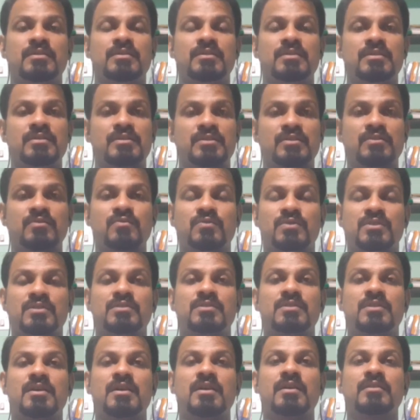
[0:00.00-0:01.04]

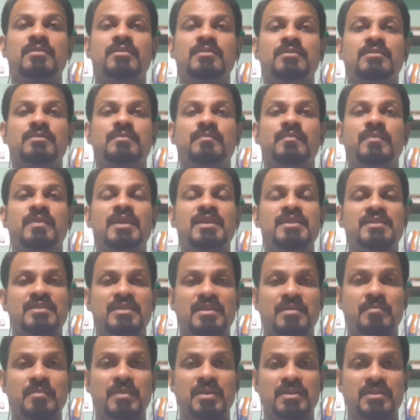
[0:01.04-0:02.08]
institutions are
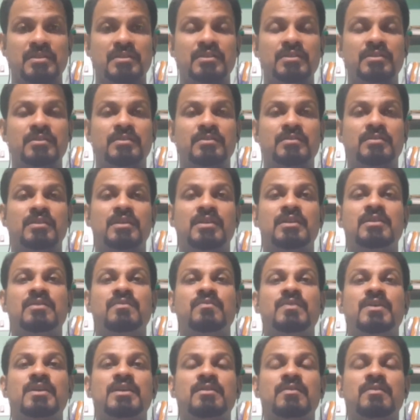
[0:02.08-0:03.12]
established, and
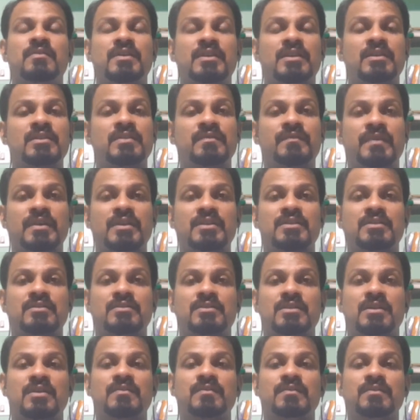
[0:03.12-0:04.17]
what are the
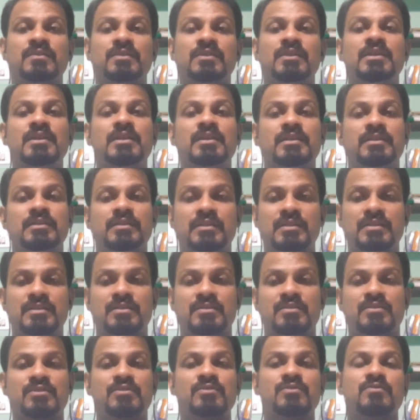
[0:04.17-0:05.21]
functions of these
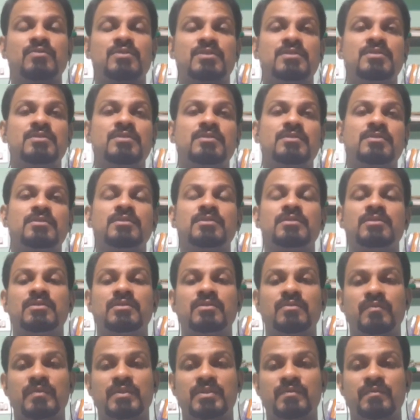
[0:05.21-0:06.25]
institutions
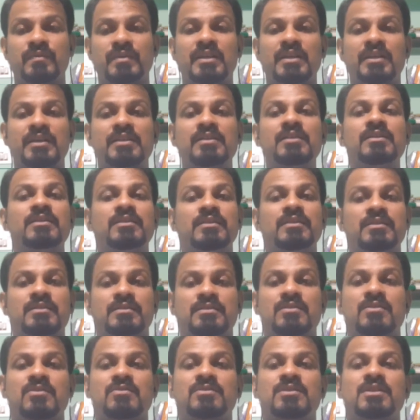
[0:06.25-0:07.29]
which we learn in this
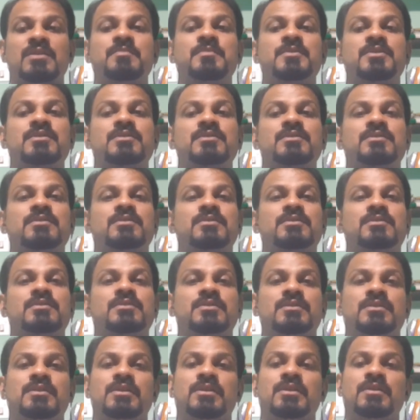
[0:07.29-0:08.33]
concept.
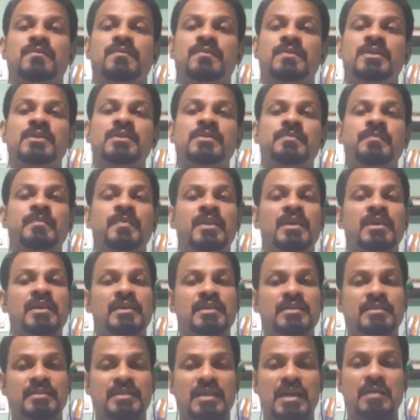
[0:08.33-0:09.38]
Thereafter,
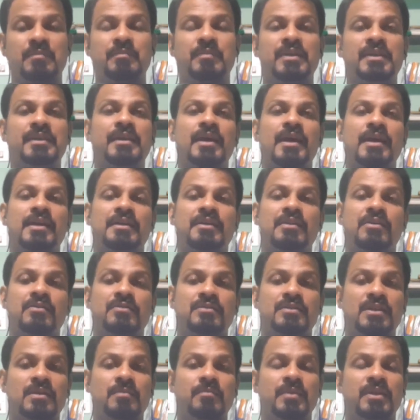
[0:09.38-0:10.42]
sampling and
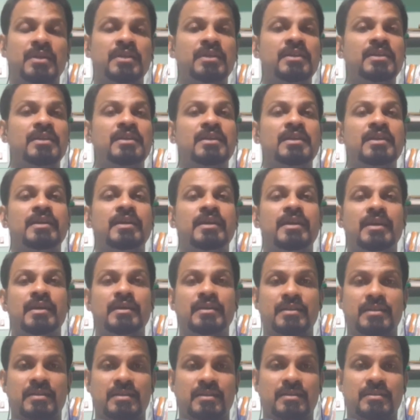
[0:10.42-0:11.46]
non-sampling
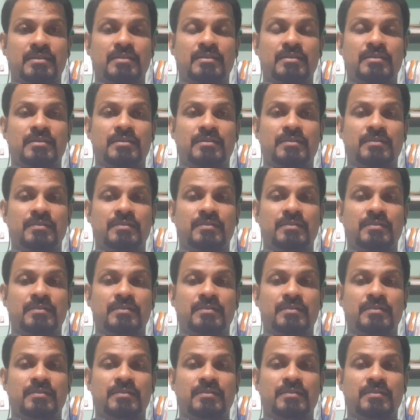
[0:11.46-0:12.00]
errors.